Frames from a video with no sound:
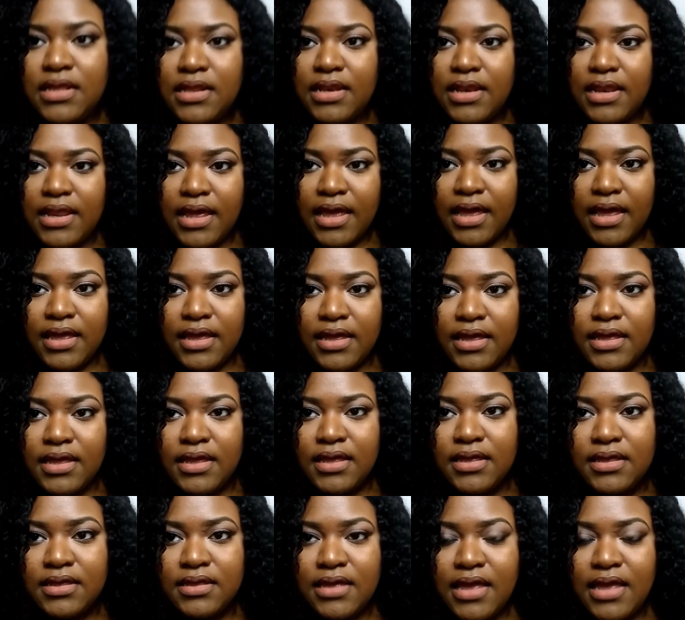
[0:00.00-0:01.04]
Today,
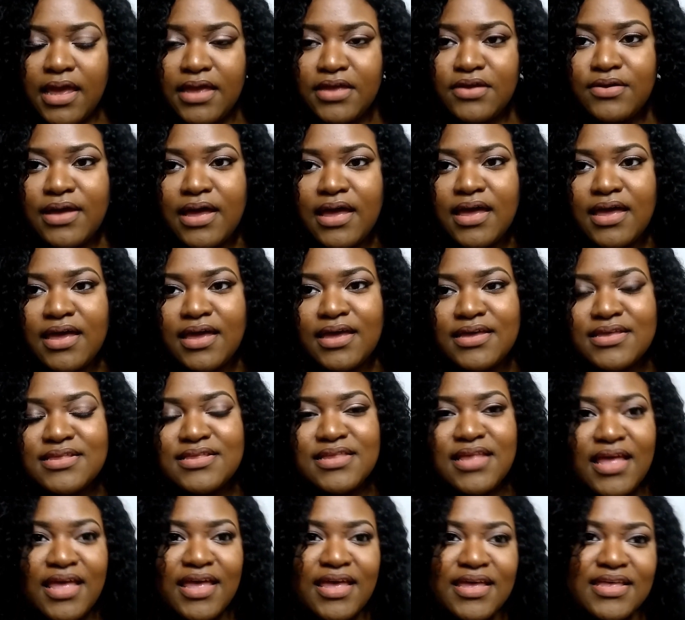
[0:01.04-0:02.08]
hey you guys.
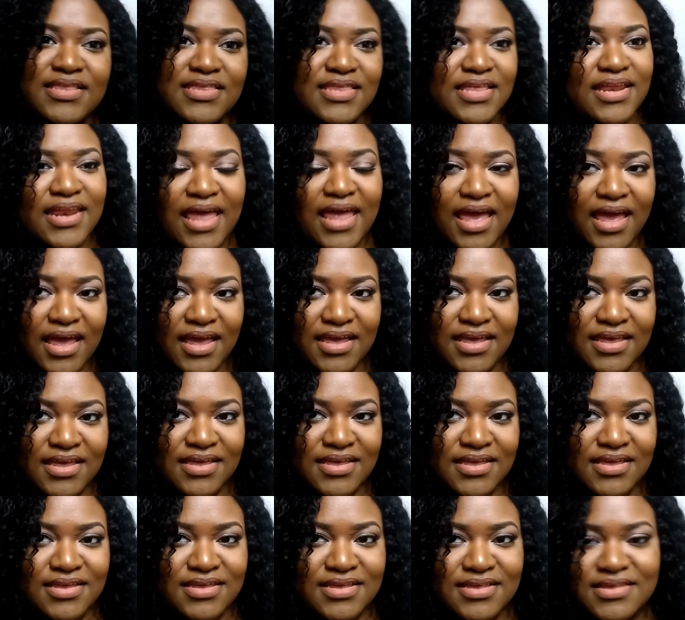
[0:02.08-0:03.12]
Today
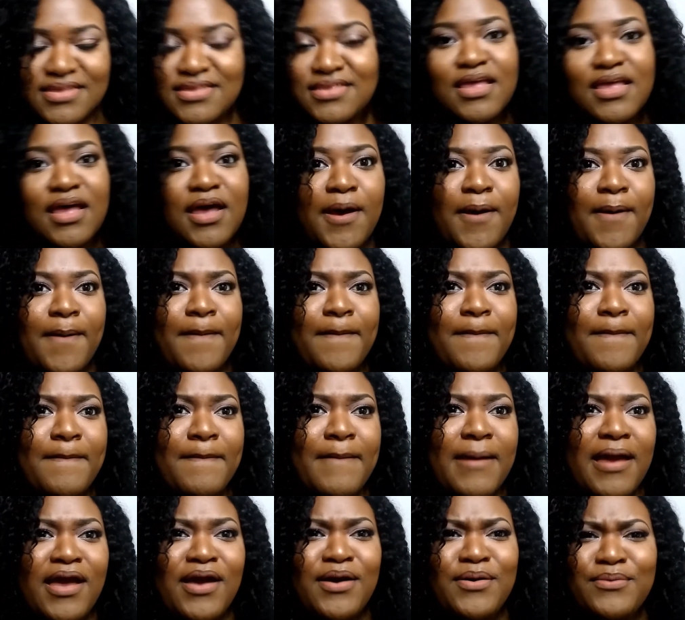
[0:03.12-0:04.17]
is
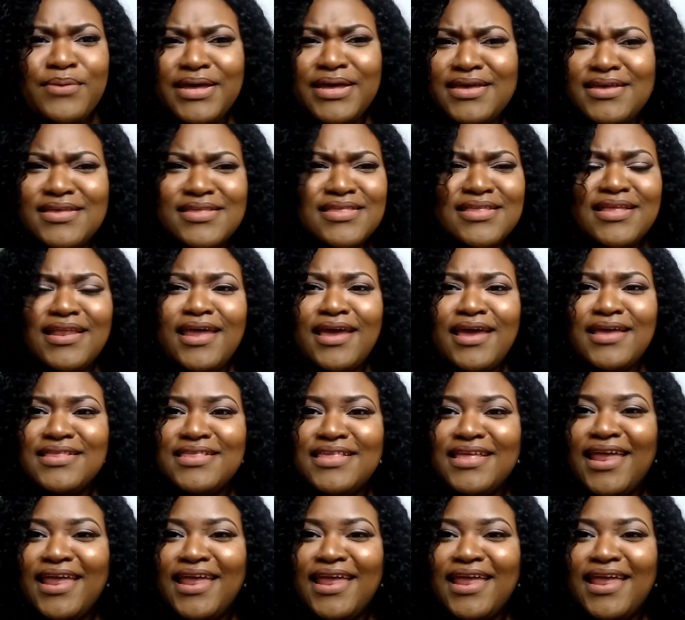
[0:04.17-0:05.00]
what is today?